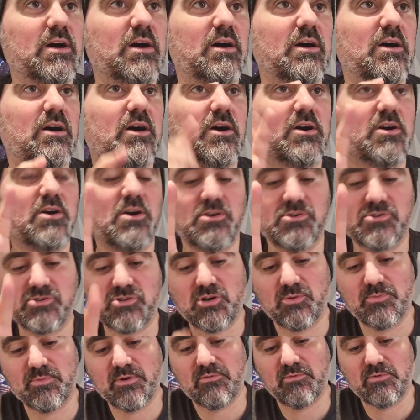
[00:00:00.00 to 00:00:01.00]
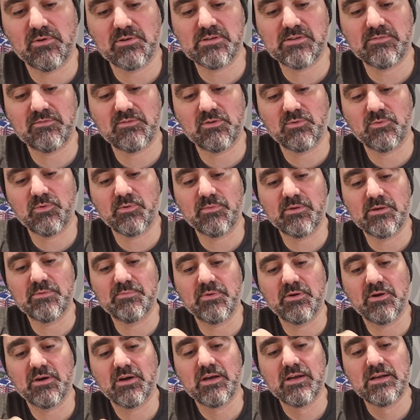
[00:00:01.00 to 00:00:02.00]
I can't show them because I've got it with me,
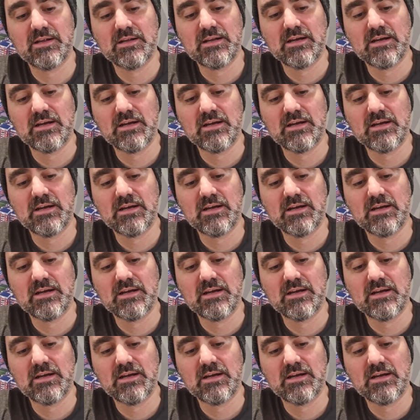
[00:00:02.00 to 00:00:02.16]
but